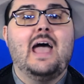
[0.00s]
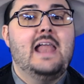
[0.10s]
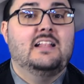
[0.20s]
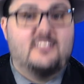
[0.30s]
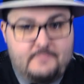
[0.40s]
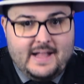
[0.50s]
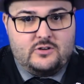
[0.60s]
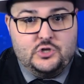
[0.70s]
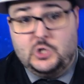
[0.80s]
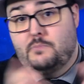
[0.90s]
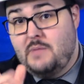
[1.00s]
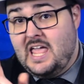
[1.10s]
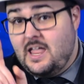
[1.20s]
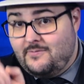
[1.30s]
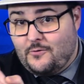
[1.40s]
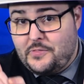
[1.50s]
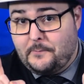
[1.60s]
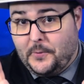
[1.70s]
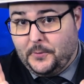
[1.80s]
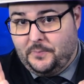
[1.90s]
An inspector may, for the
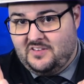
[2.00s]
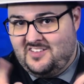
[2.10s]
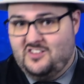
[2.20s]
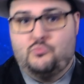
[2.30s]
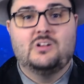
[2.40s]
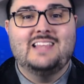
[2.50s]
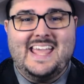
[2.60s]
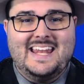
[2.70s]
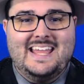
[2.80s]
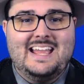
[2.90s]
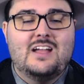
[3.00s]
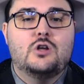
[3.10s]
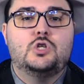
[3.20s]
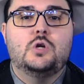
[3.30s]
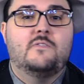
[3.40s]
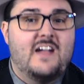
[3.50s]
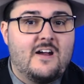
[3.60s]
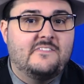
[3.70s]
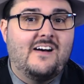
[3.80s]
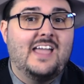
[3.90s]
purposes relating to
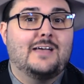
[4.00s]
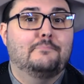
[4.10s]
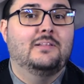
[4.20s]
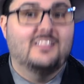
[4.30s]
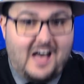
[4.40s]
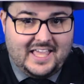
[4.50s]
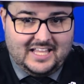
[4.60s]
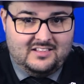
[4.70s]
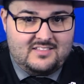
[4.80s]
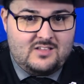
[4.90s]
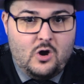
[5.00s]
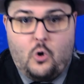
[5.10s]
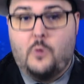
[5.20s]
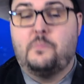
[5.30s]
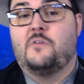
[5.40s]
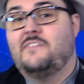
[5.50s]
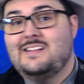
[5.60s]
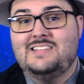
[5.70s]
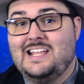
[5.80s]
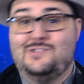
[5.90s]
verifying compliance or
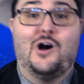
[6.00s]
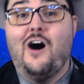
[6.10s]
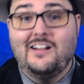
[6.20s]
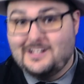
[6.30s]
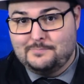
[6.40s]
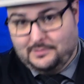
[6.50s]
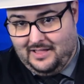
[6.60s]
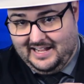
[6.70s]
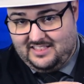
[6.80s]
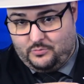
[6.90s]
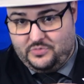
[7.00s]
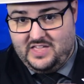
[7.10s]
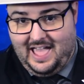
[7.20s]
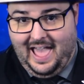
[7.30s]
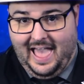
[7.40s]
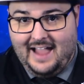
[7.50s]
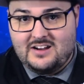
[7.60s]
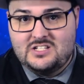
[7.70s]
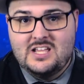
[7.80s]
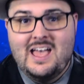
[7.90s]
preventing non-compliance with the
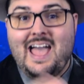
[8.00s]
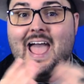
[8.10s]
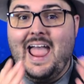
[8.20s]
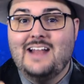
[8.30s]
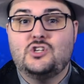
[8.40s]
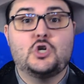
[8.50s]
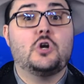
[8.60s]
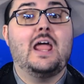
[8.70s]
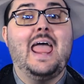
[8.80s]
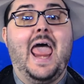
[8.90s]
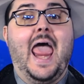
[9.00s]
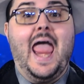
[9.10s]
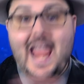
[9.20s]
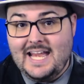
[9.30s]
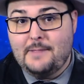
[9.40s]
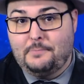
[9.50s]
act, enter any